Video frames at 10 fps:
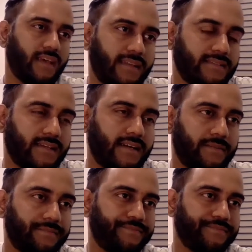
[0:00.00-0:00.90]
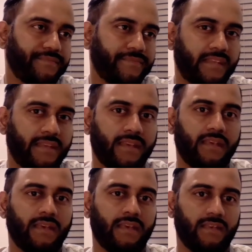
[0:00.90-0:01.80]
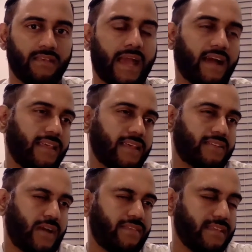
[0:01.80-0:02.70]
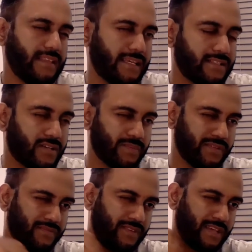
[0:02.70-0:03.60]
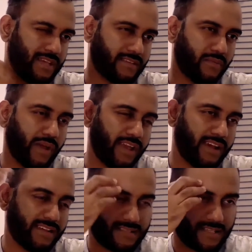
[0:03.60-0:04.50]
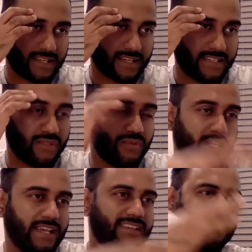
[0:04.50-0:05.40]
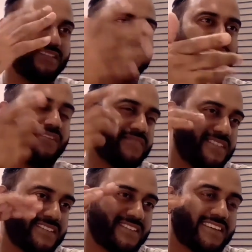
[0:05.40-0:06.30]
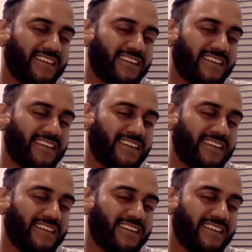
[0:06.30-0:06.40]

And yeah, like, so I think, like, in terms of, like, the way I do like this conversation,